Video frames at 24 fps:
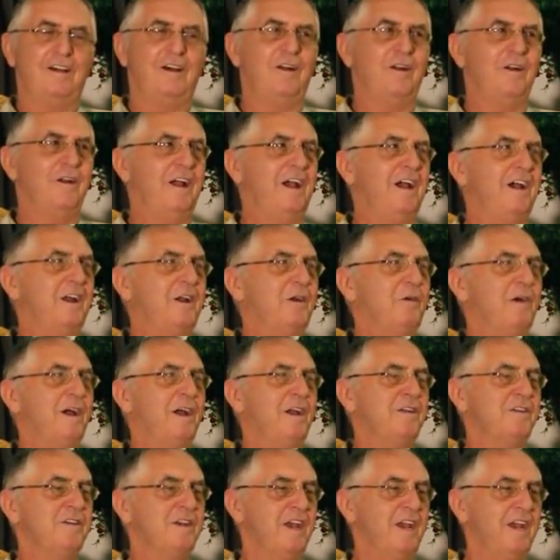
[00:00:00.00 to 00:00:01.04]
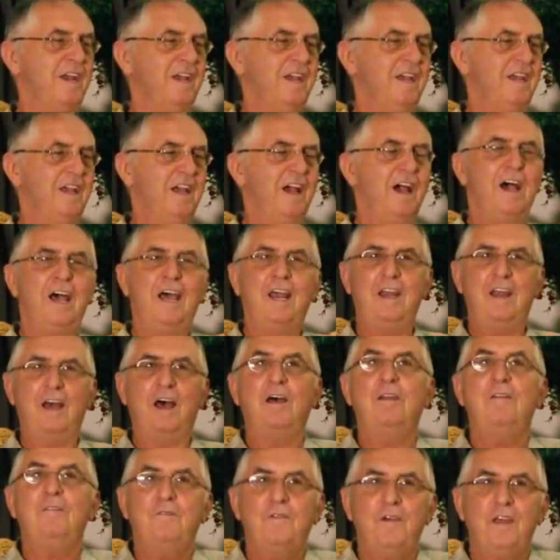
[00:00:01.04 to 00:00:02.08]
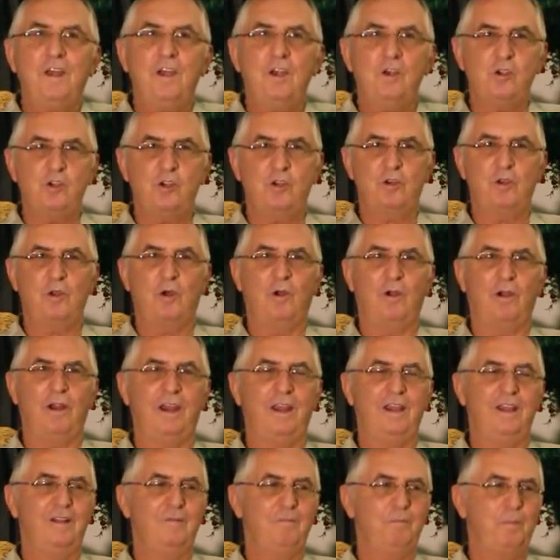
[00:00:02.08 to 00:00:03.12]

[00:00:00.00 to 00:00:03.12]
or how do I say, an unfinished story.